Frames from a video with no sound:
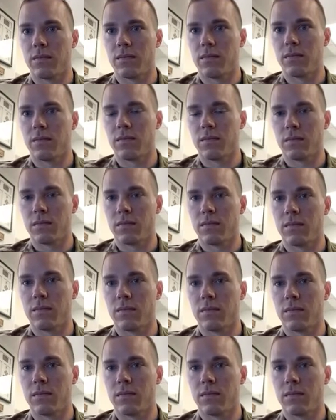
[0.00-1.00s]

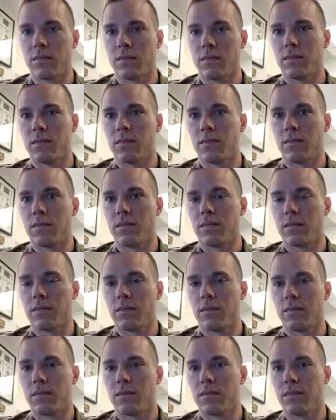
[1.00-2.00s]

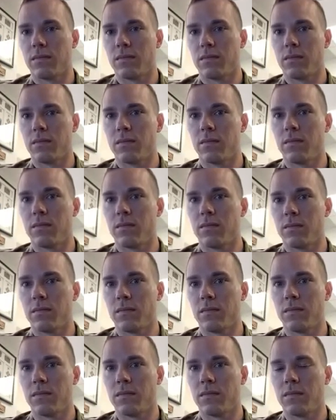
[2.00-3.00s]

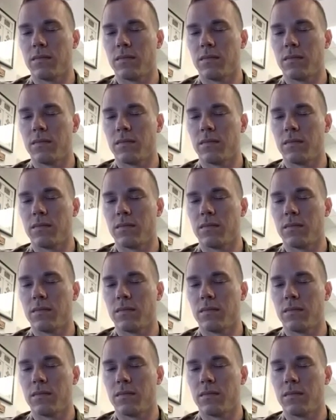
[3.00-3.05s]
(silent)